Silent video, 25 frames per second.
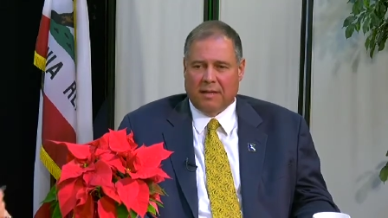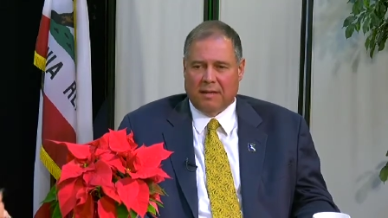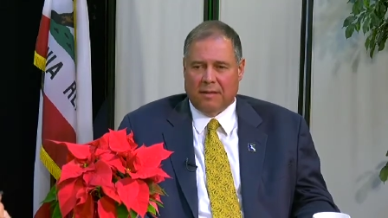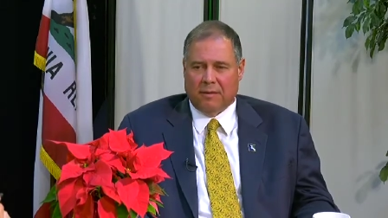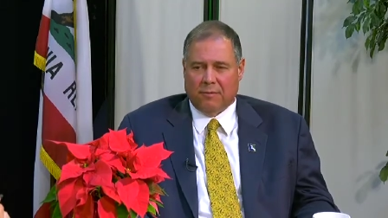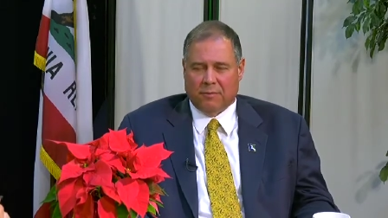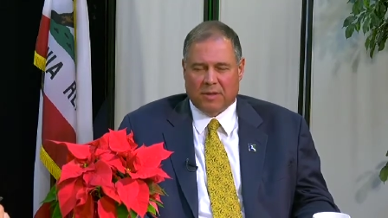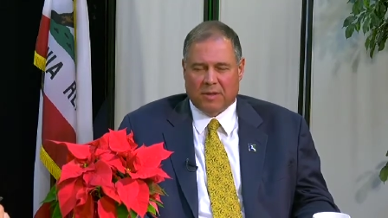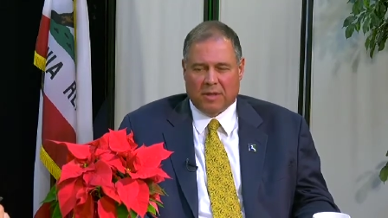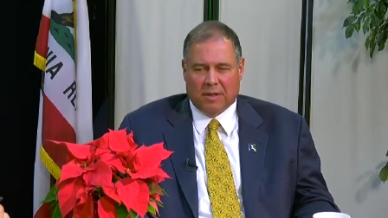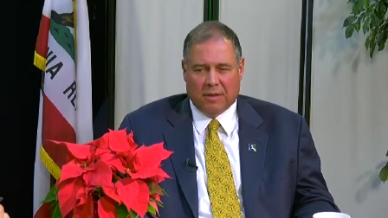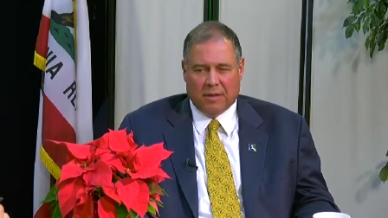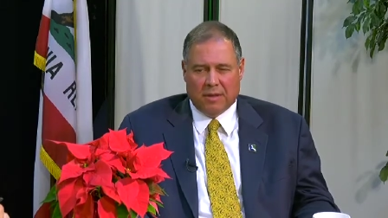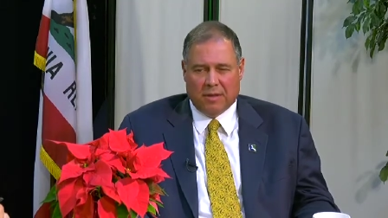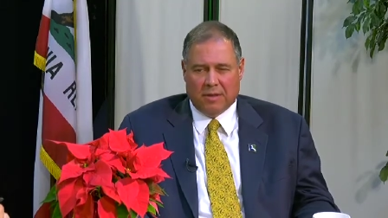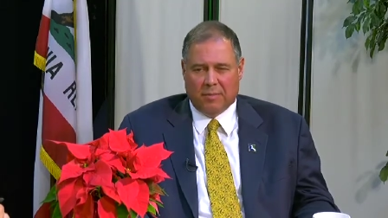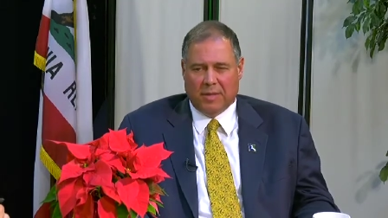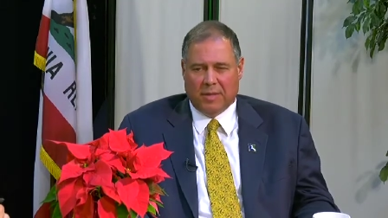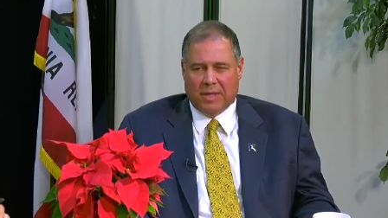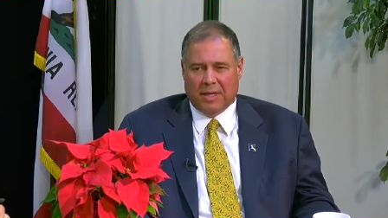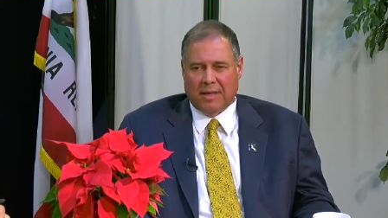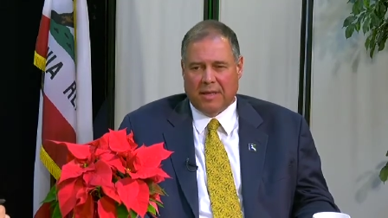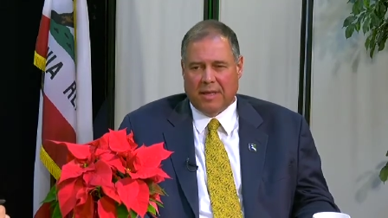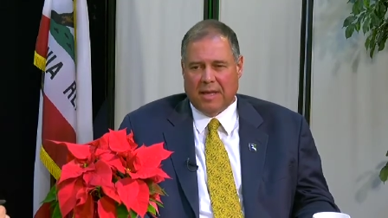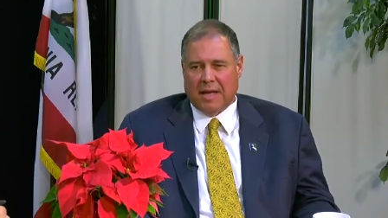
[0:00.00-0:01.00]
And there was a little
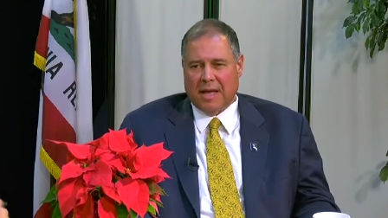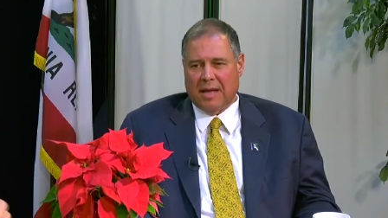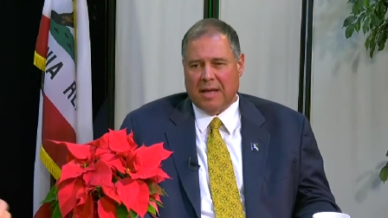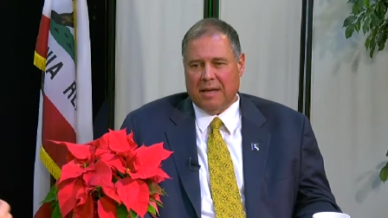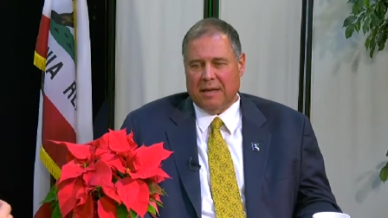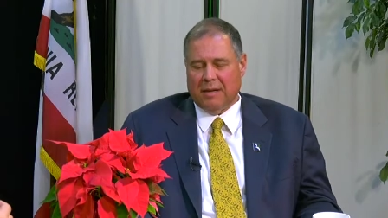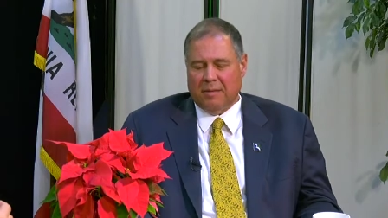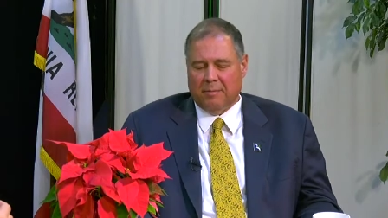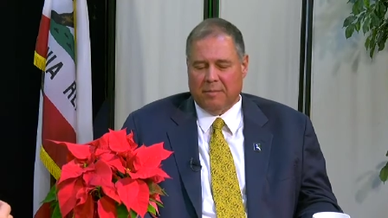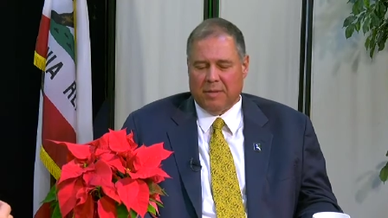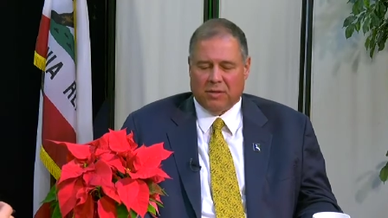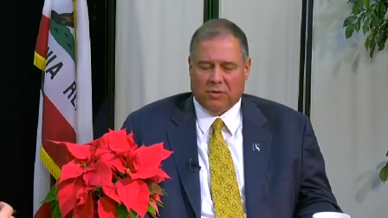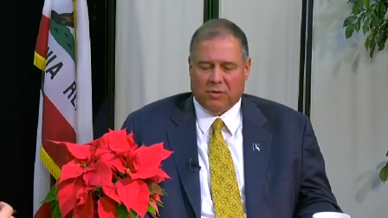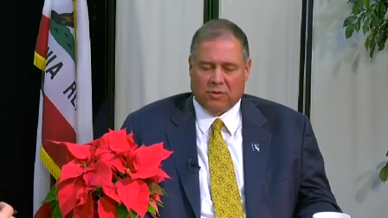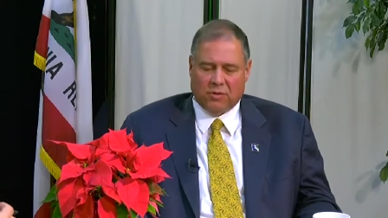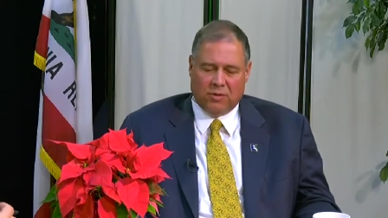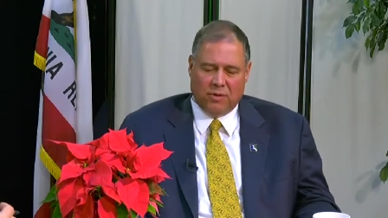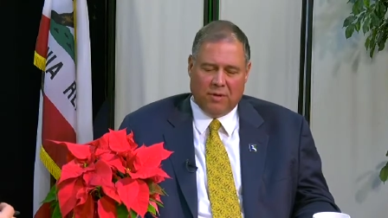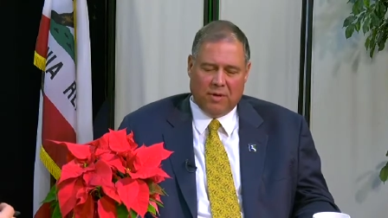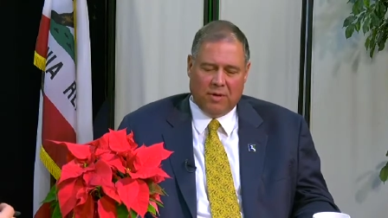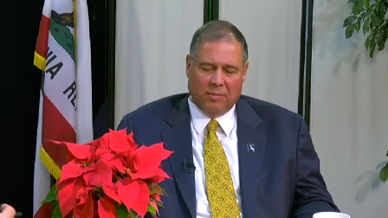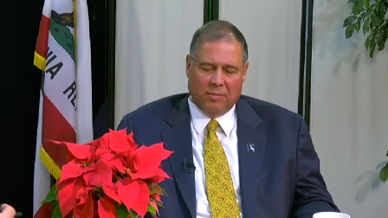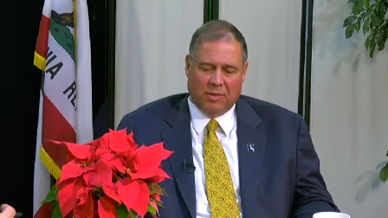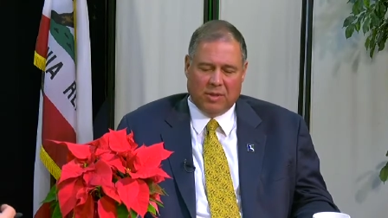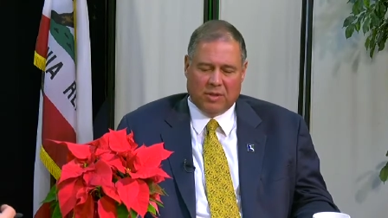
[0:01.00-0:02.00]
bit of that. And I'm not
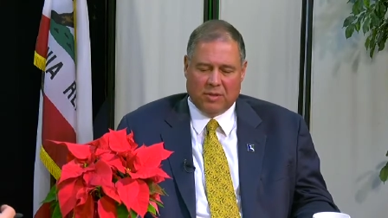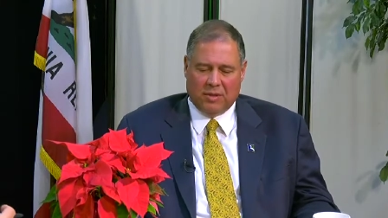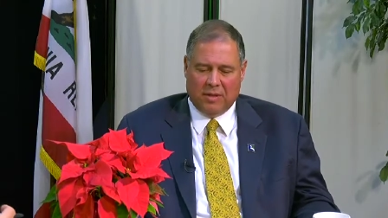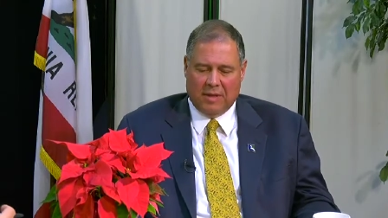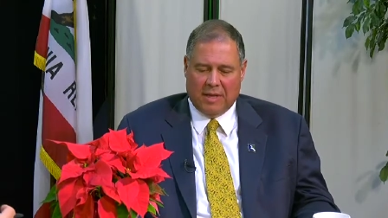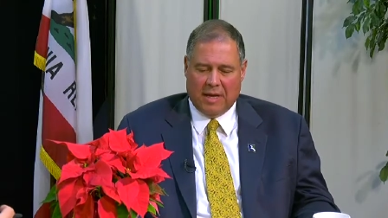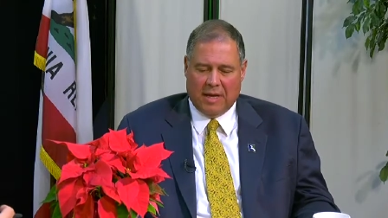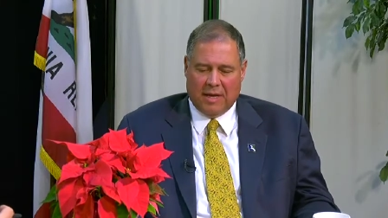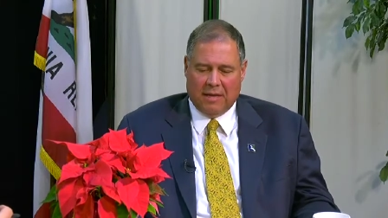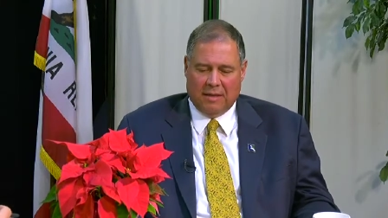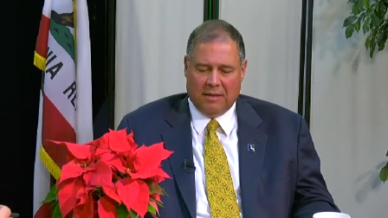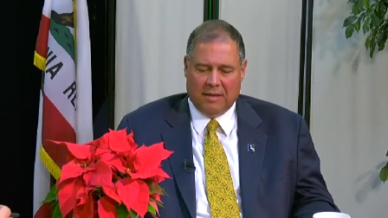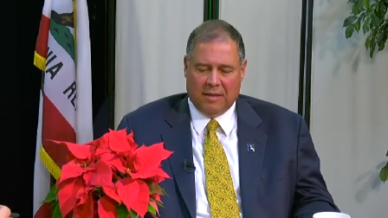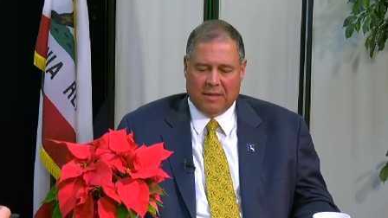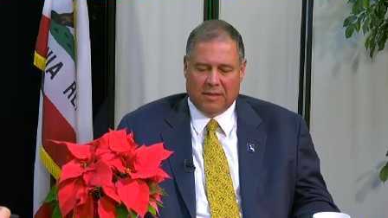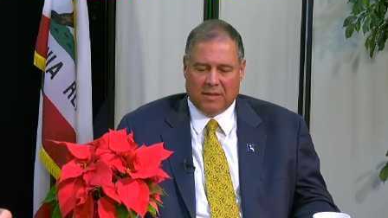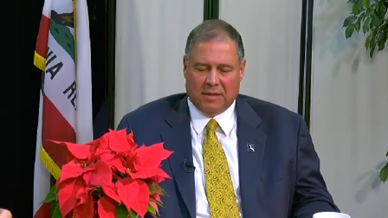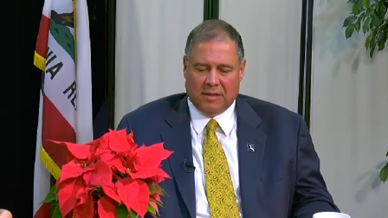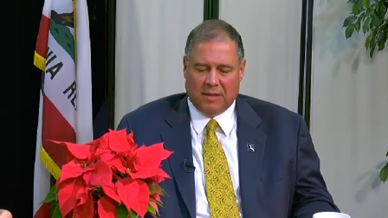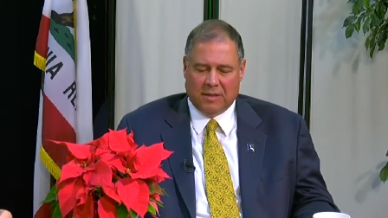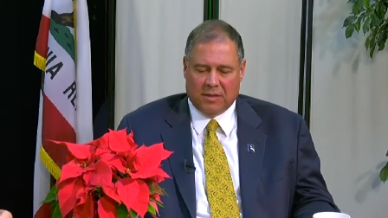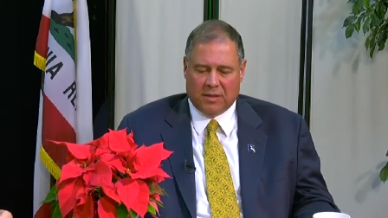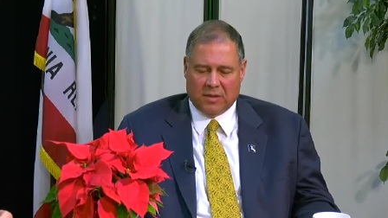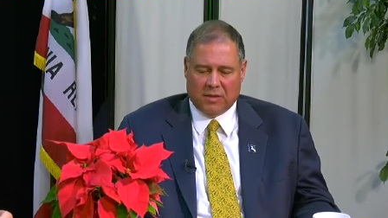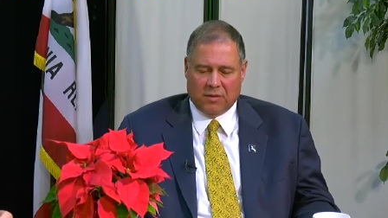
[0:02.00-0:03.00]
sure how much of that is,
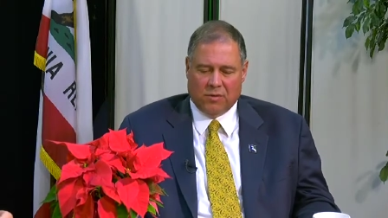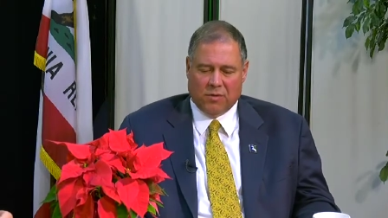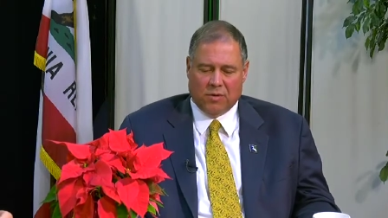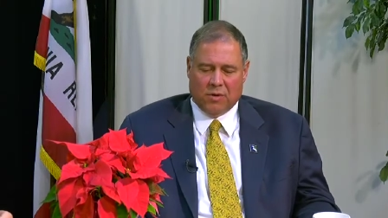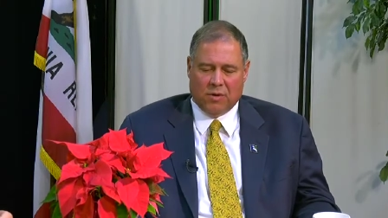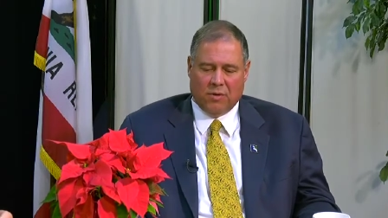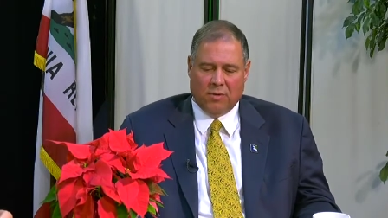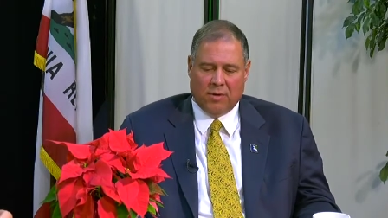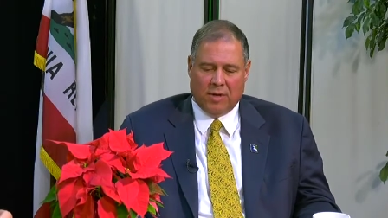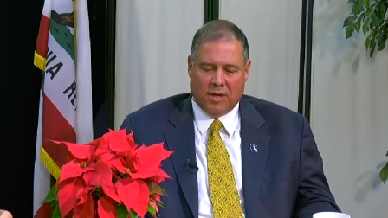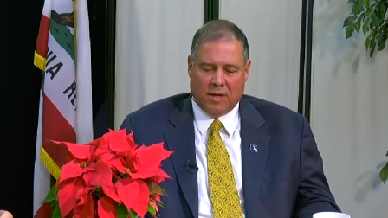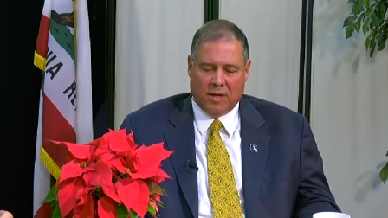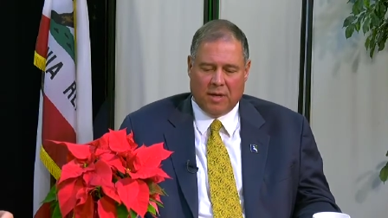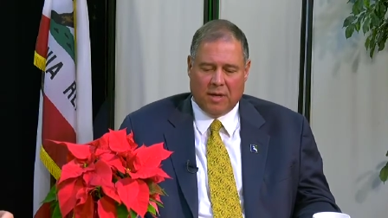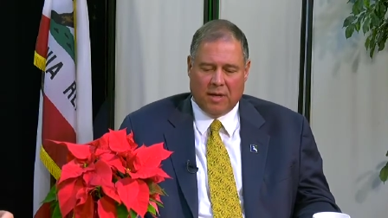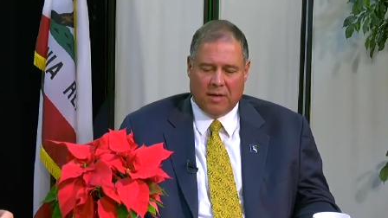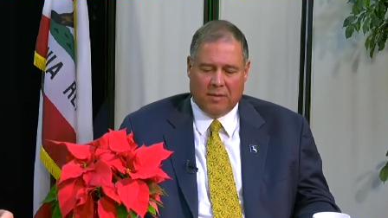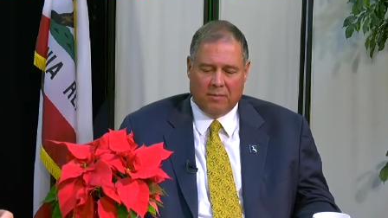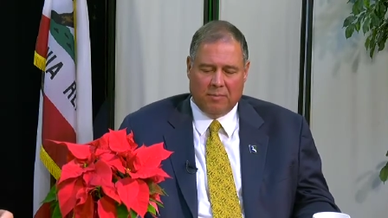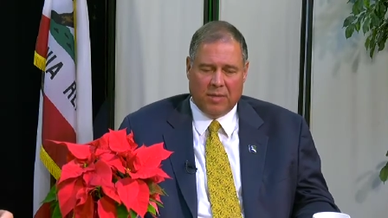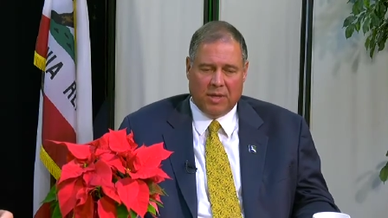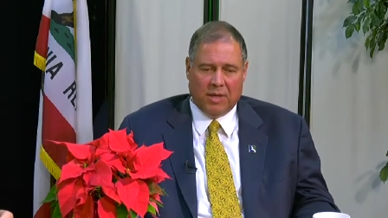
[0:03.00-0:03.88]
is still going on.